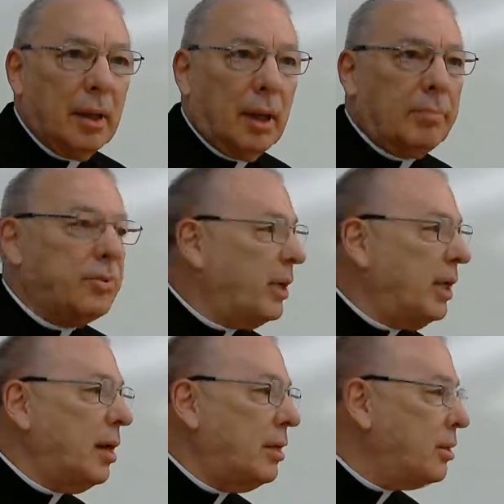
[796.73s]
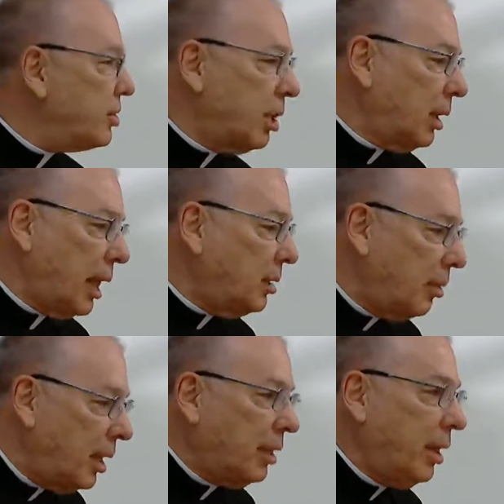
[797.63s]
I'm 29 years old. I don't
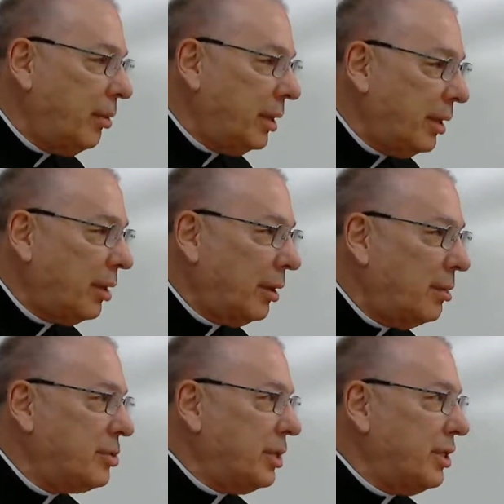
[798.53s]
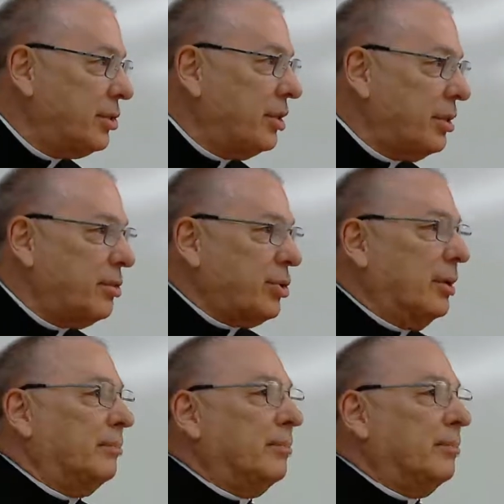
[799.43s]
want to go there and close an institution.